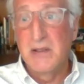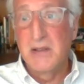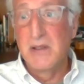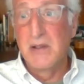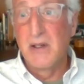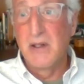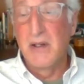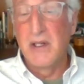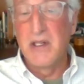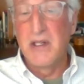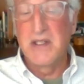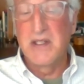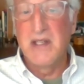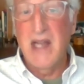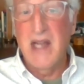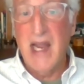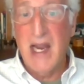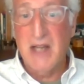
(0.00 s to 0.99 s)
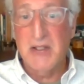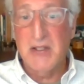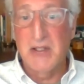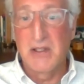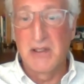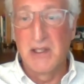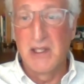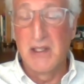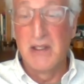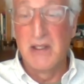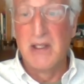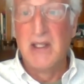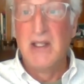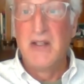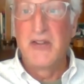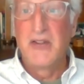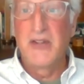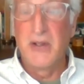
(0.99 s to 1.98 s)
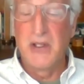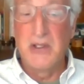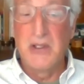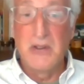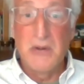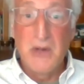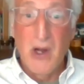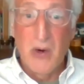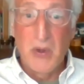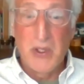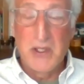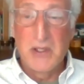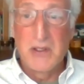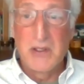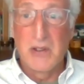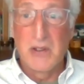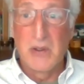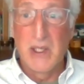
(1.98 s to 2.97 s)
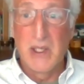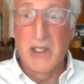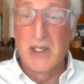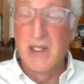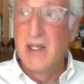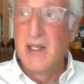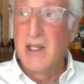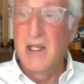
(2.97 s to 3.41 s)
skilled lawyers nationally so that you know what you're doing